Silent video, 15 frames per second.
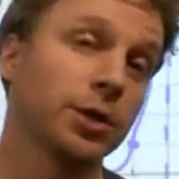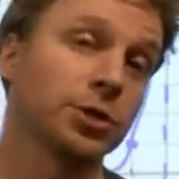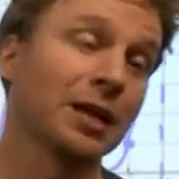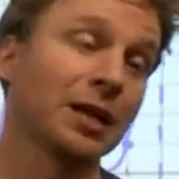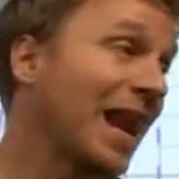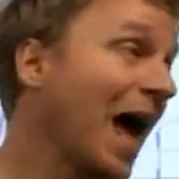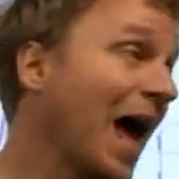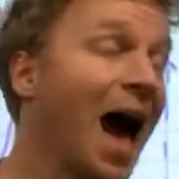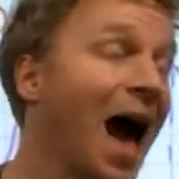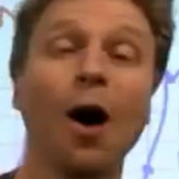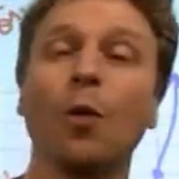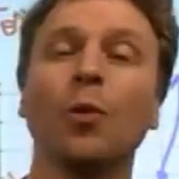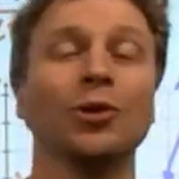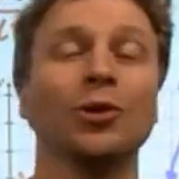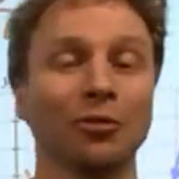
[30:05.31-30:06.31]
and how
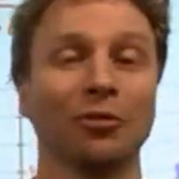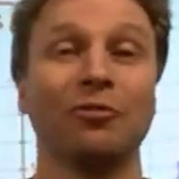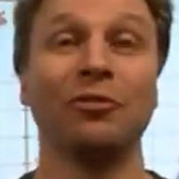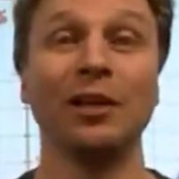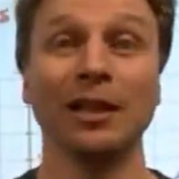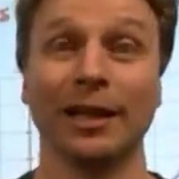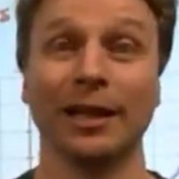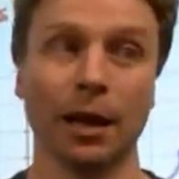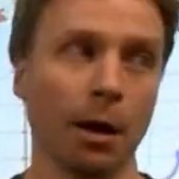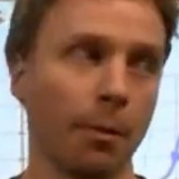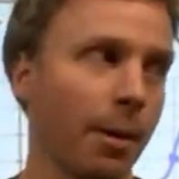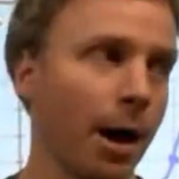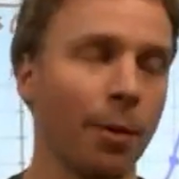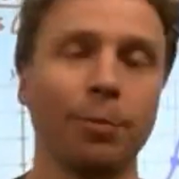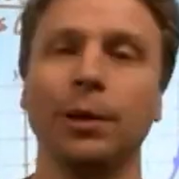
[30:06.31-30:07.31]
you're feeling
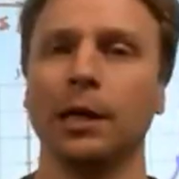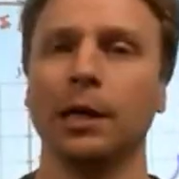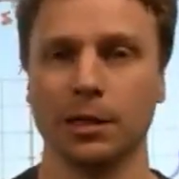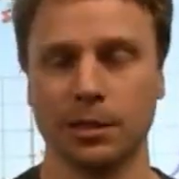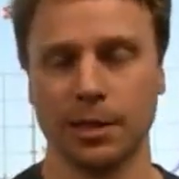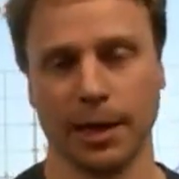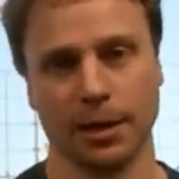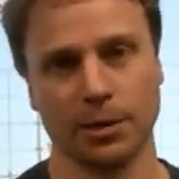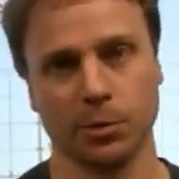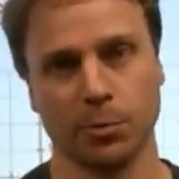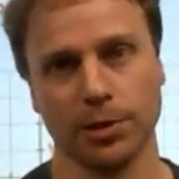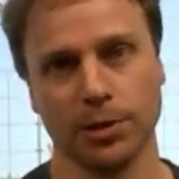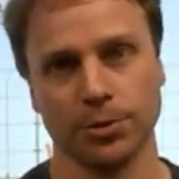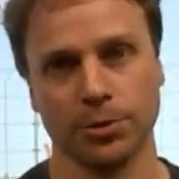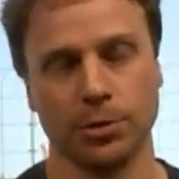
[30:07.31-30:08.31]
about being a second
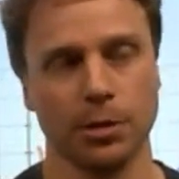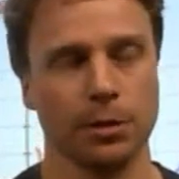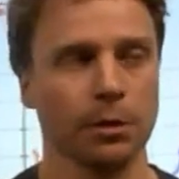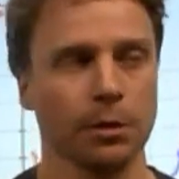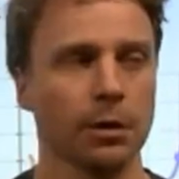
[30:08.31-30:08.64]
semester senior.